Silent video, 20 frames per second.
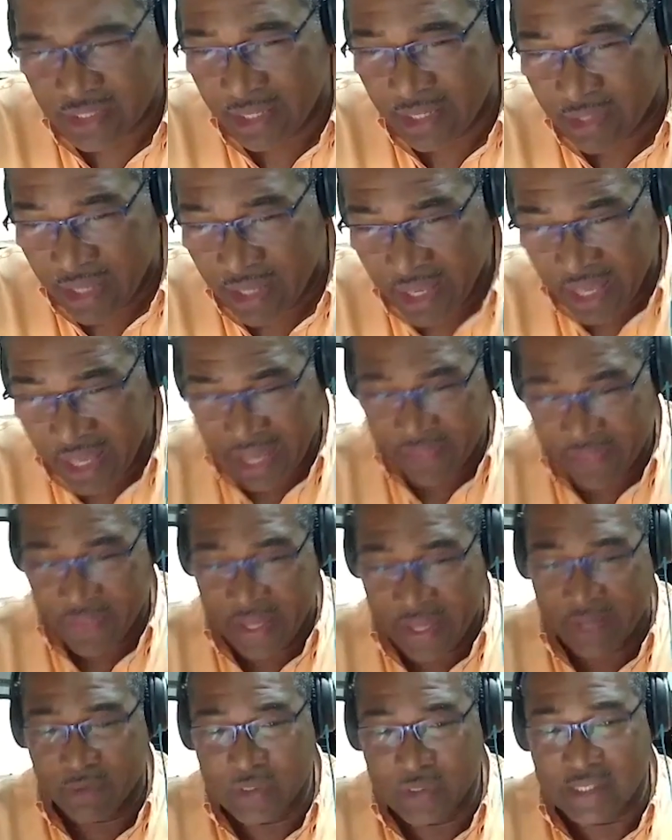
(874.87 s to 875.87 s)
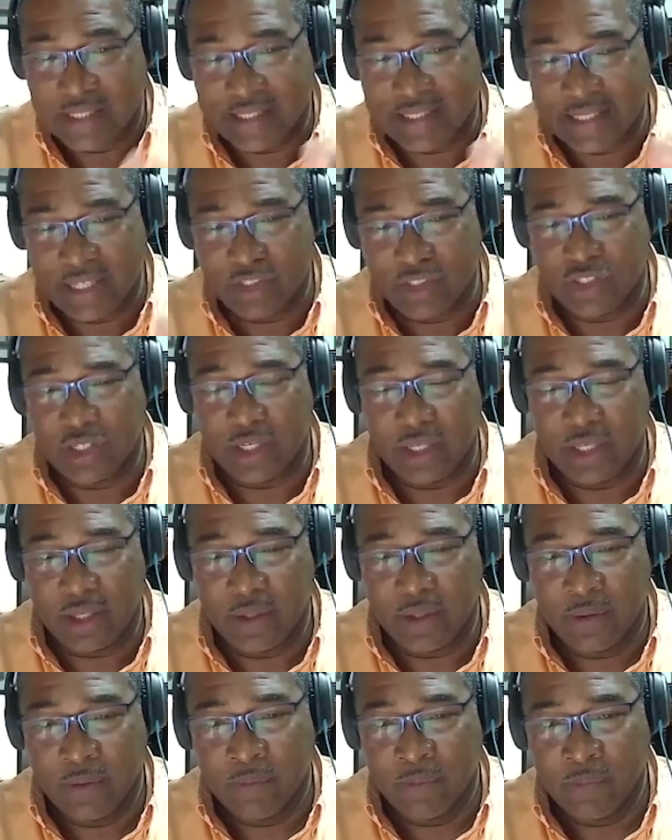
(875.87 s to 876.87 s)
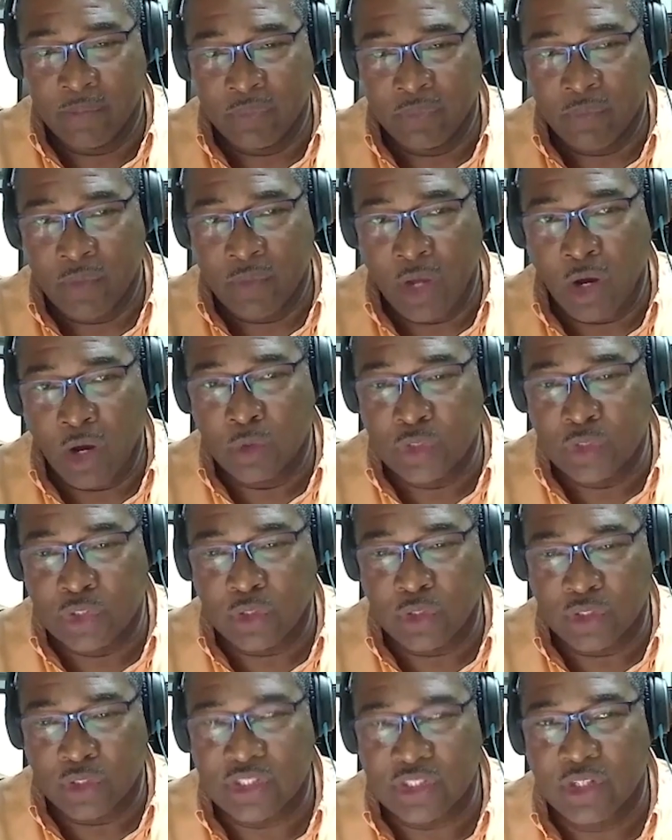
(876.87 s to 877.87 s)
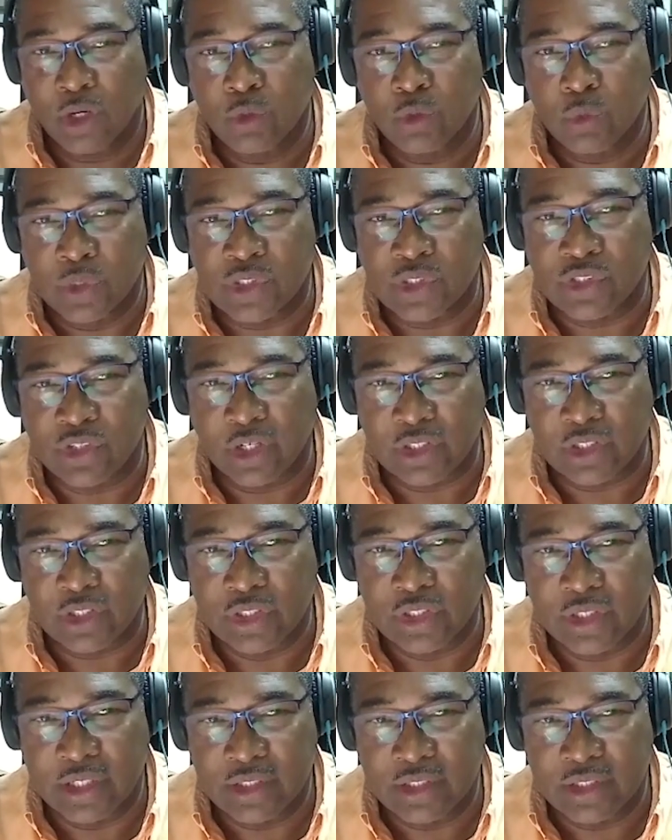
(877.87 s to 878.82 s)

And that was essentially how Georgetown was structured.